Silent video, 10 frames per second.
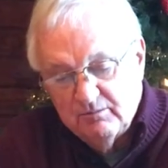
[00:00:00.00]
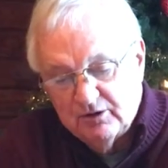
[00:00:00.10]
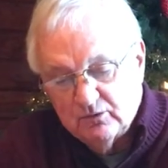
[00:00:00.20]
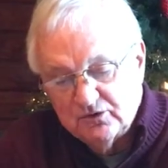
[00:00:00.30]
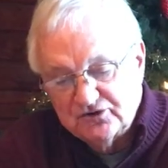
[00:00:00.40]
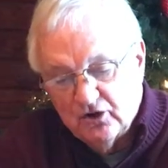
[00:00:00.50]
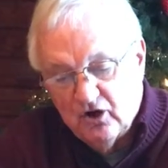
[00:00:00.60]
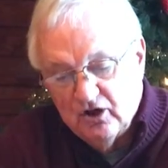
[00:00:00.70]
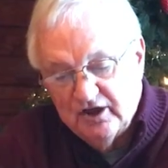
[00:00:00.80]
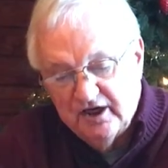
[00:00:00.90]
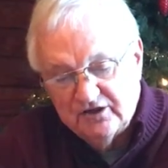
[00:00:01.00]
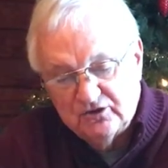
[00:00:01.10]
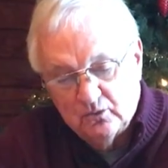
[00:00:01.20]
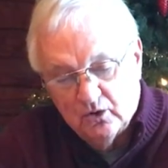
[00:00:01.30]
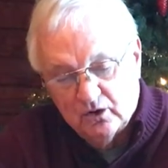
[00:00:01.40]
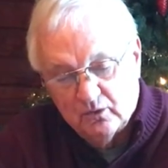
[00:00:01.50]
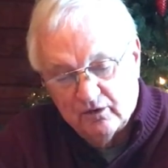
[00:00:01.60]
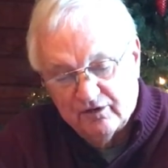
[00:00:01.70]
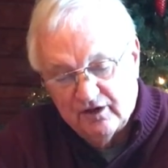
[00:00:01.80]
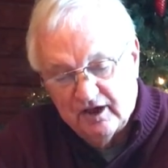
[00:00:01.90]
but it was all I had to work
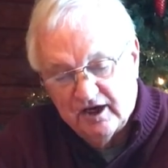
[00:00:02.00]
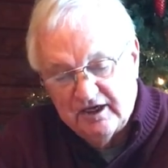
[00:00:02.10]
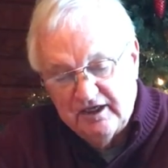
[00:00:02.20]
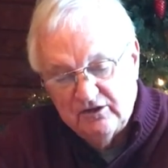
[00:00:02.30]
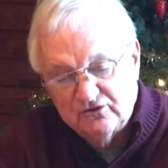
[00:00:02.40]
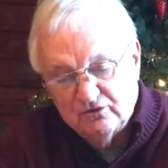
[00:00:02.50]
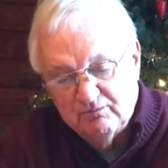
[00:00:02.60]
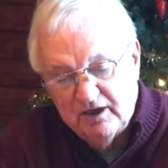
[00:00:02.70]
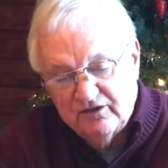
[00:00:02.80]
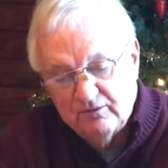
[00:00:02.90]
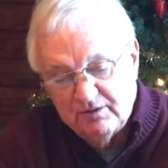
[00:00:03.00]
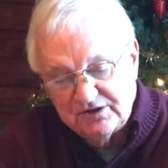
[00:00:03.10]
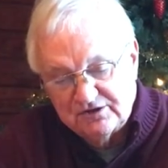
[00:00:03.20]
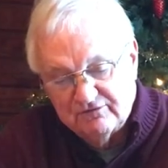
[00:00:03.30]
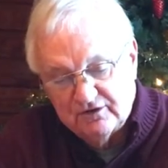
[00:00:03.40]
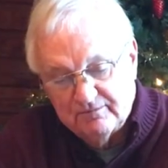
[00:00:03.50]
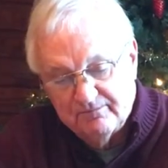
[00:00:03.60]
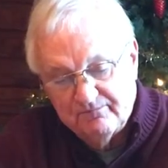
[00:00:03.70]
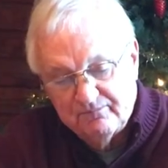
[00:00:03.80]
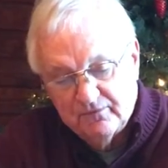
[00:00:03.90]
with, and I needed to make the best of it.
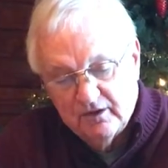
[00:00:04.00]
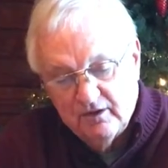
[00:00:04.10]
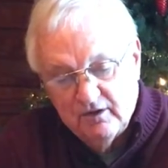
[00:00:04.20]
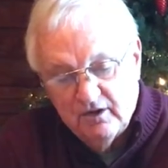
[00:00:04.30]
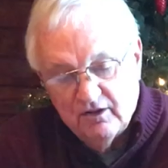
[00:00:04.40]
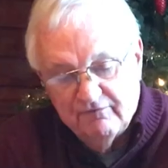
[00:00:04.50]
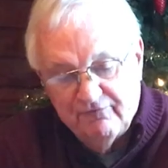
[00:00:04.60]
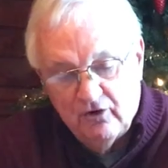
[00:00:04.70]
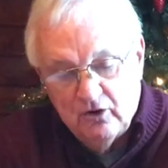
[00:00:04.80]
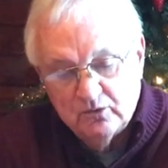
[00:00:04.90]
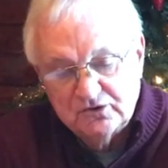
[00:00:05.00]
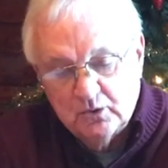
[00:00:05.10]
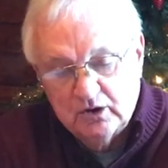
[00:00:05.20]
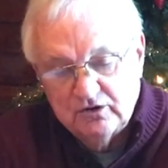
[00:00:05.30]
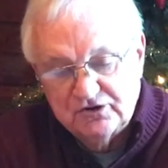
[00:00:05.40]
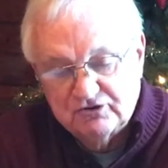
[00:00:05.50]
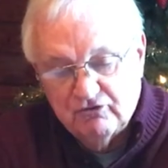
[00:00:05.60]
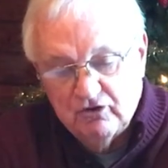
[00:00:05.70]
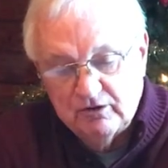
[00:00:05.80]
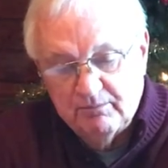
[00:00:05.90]
The fall was quickly
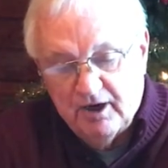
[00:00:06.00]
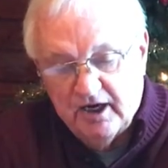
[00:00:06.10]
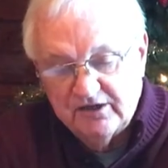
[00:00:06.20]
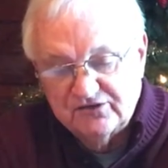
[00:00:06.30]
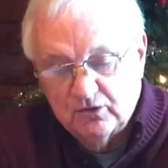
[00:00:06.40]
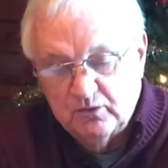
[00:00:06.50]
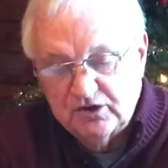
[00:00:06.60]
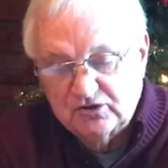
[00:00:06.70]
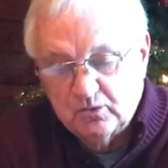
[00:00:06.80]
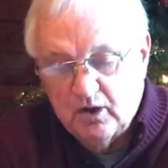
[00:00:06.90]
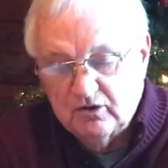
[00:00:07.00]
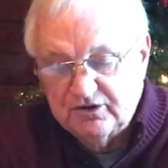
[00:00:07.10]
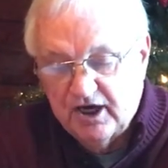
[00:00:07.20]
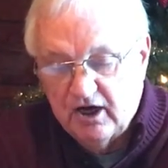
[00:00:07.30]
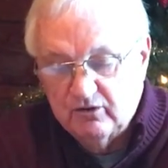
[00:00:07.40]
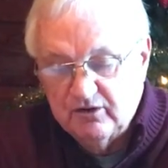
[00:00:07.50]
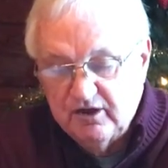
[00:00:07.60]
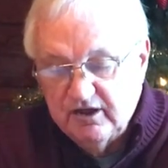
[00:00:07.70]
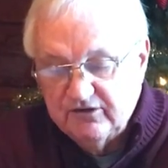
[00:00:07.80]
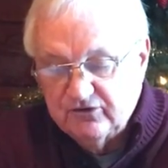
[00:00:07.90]
strolling by as the weeks wound down
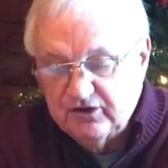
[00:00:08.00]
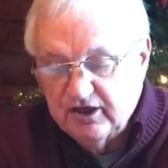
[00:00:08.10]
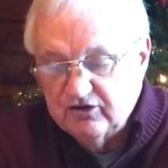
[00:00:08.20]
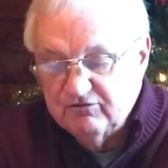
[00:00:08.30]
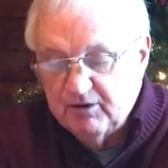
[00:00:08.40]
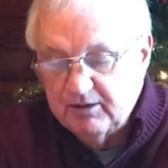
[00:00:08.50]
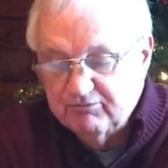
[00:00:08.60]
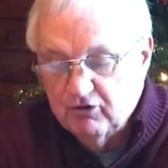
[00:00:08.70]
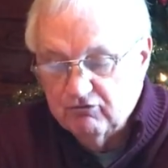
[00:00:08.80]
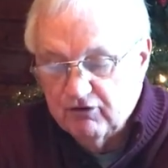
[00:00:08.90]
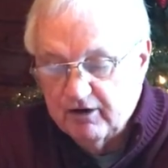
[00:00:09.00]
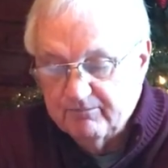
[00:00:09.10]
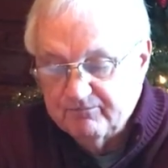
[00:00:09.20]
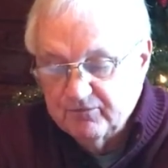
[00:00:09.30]
to the end of my program.